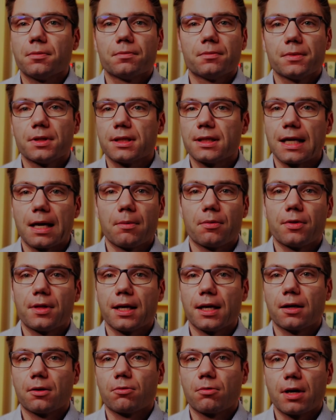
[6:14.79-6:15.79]
same
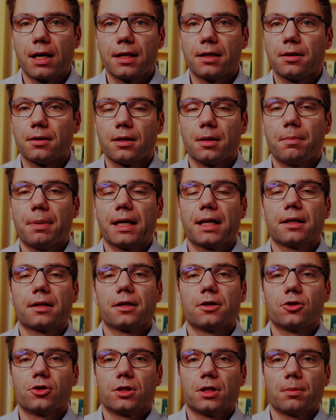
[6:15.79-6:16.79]
thing, right? The back-end
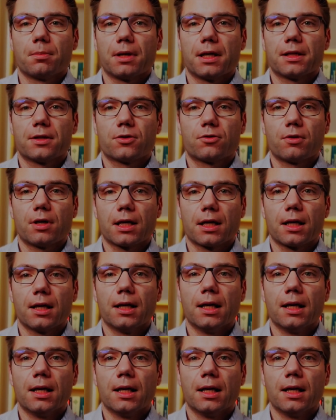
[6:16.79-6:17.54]
engineer might struggle.